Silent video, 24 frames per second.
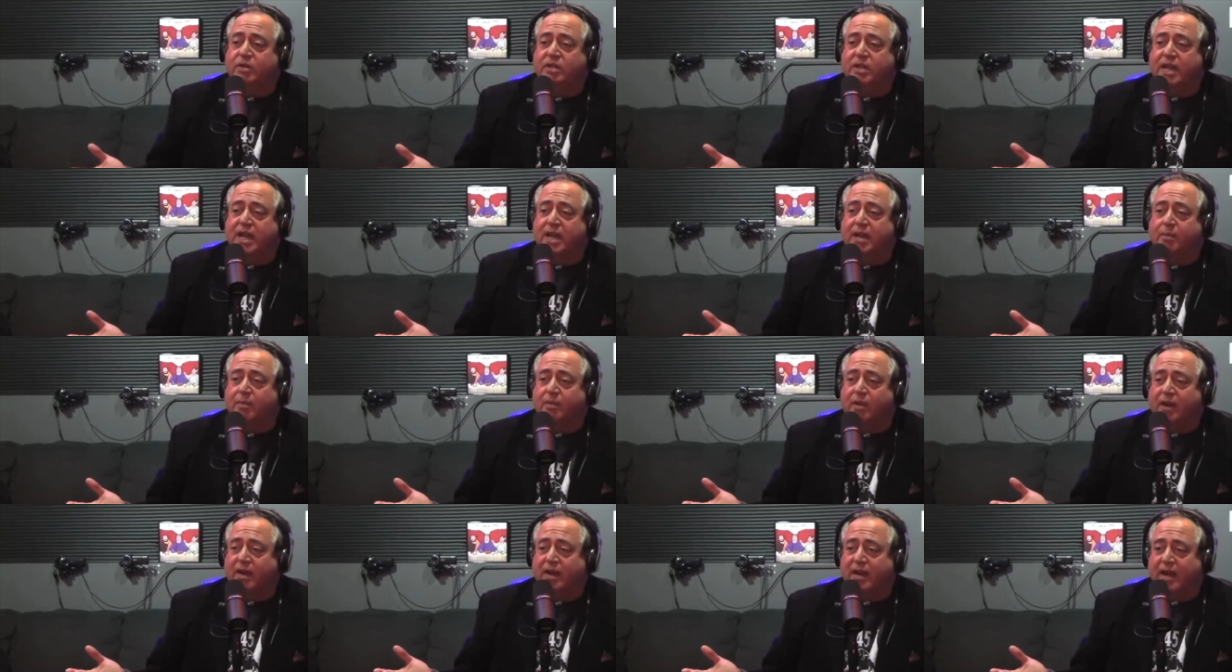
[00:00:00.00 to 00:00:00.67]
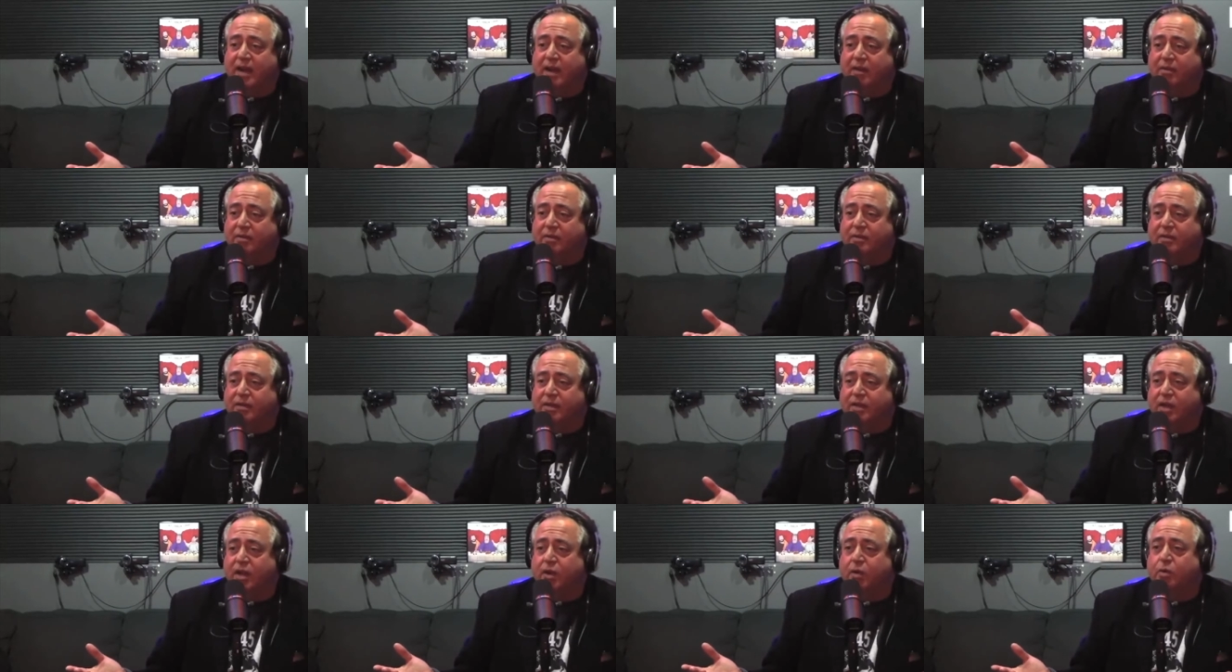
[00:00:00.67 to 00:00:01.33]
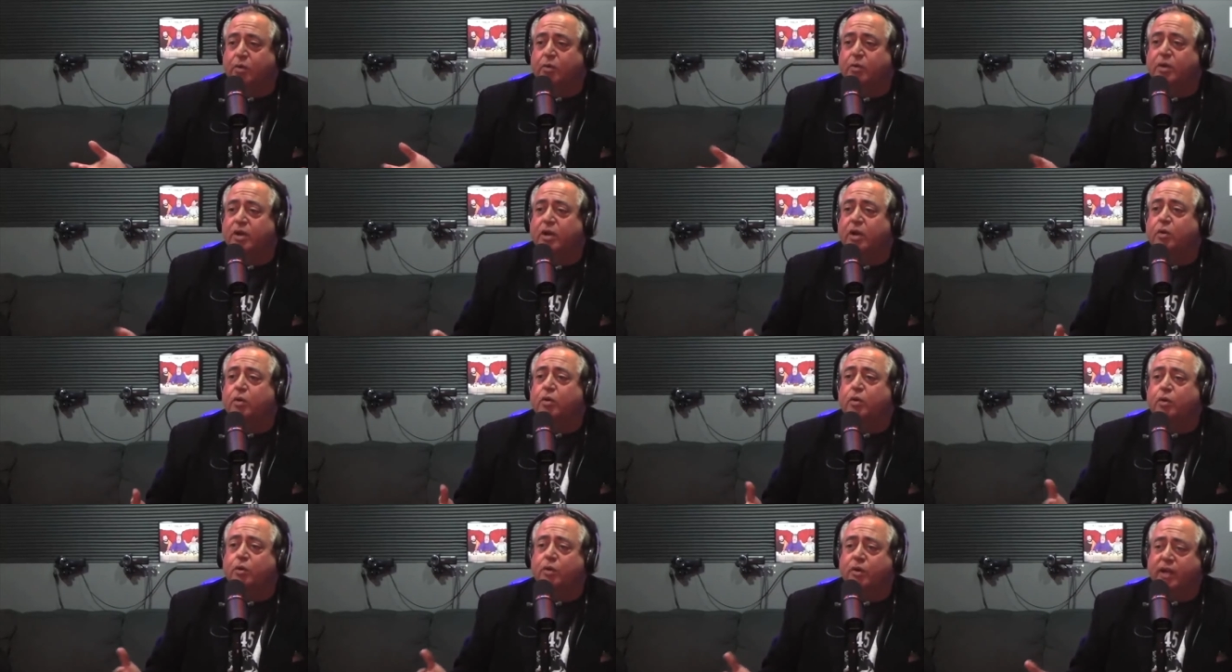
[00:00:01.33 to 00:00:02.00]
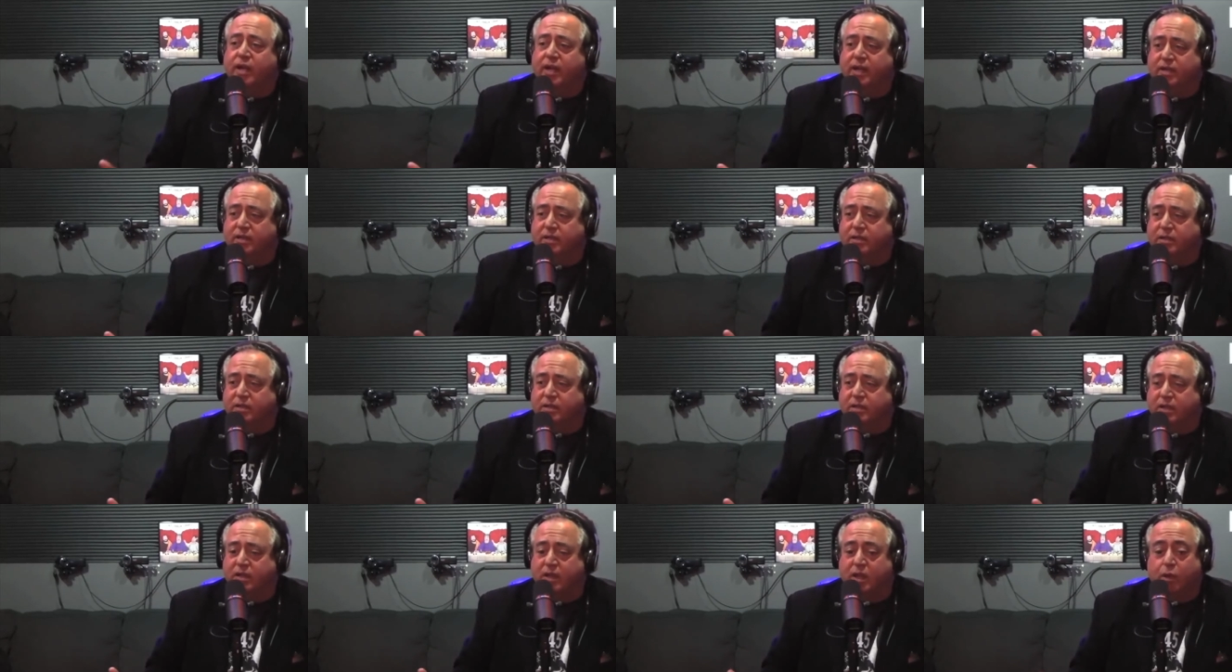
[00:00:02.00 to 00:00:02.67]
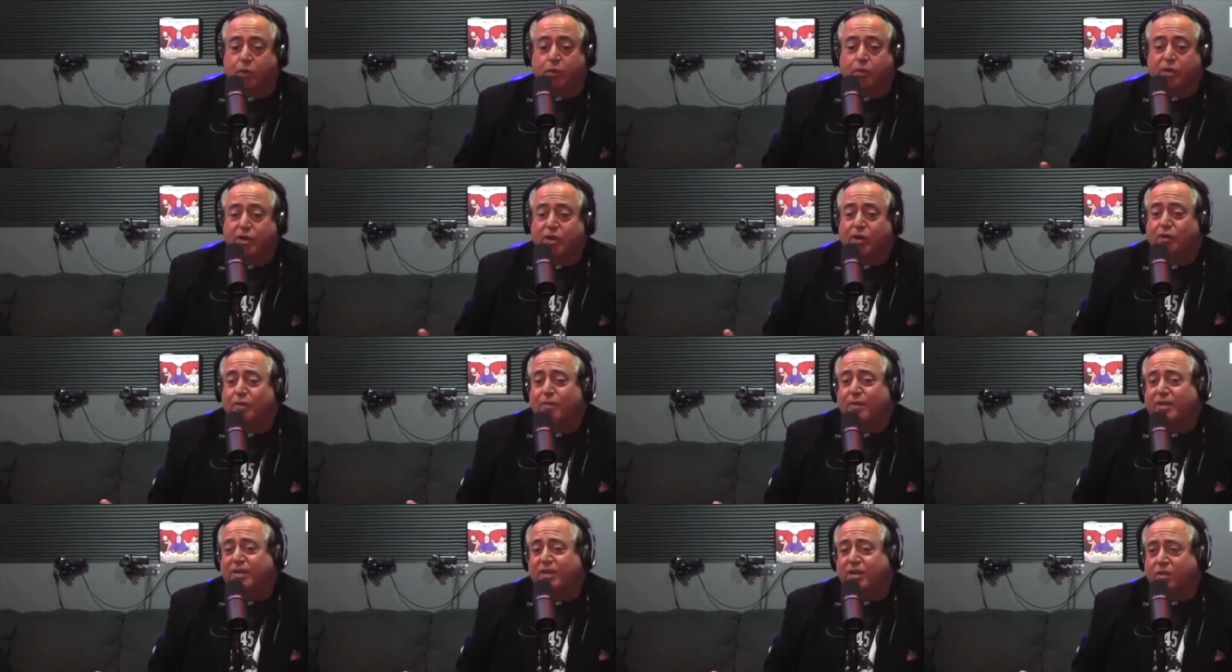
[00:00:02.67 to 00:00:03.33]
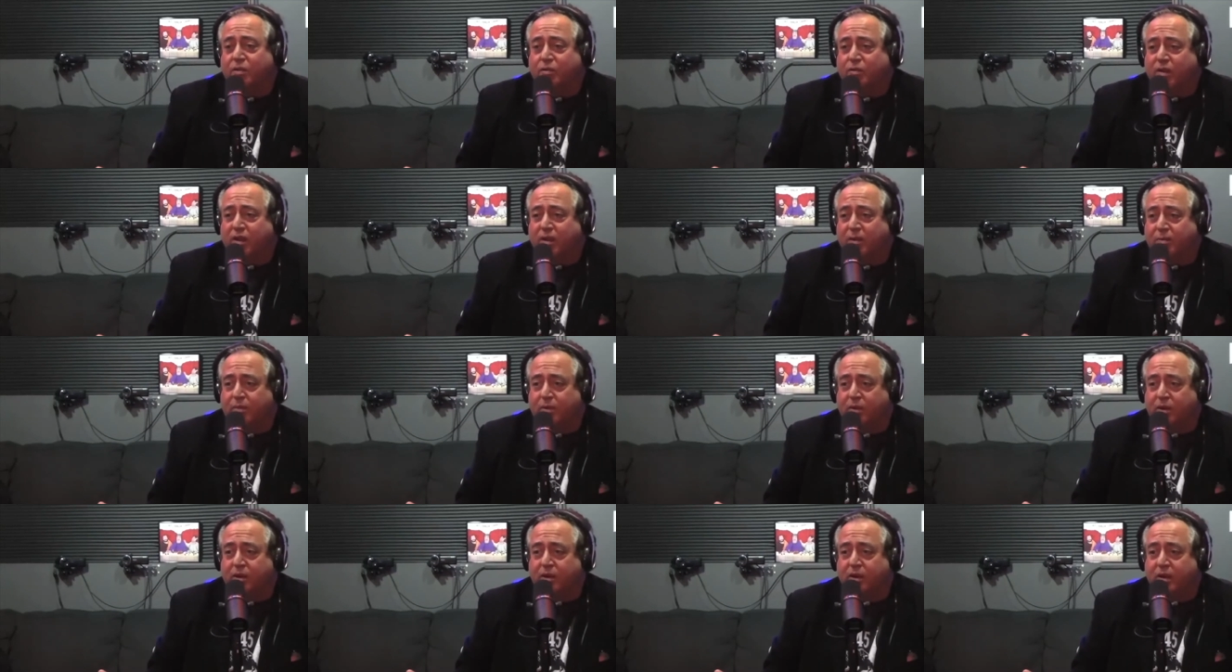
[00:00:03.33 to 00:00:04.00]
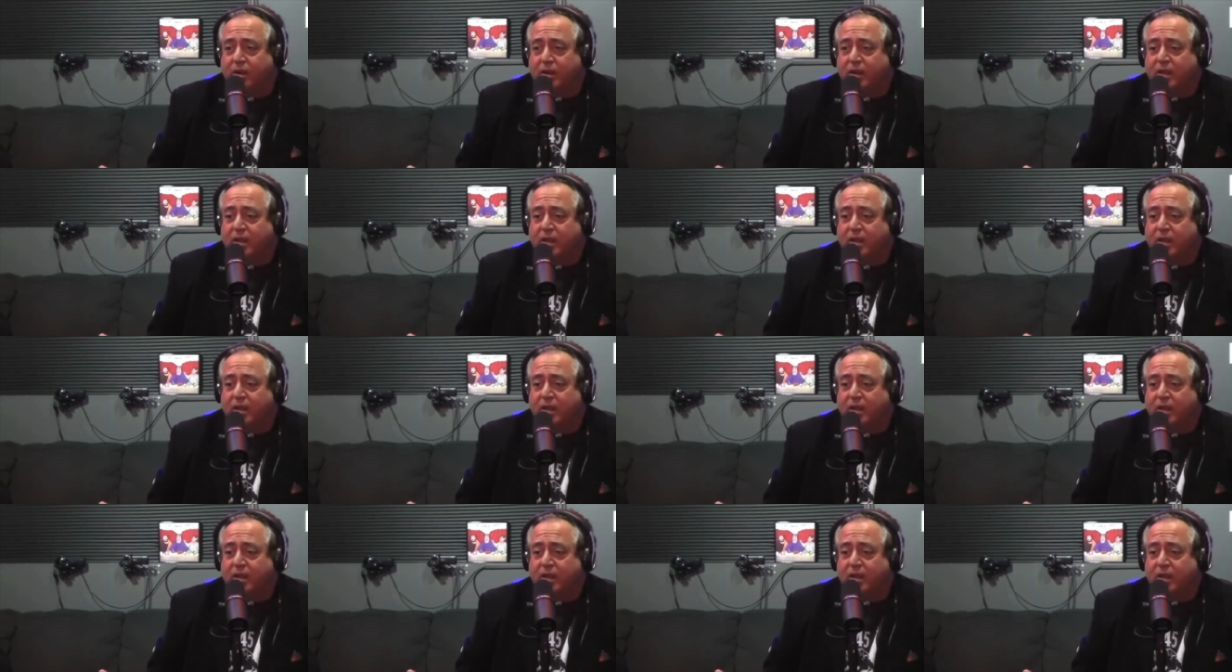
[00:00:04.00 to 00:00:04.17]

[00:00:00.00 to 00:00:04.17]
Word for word: name right now. No one would know who he is. No one would know about the Green Book.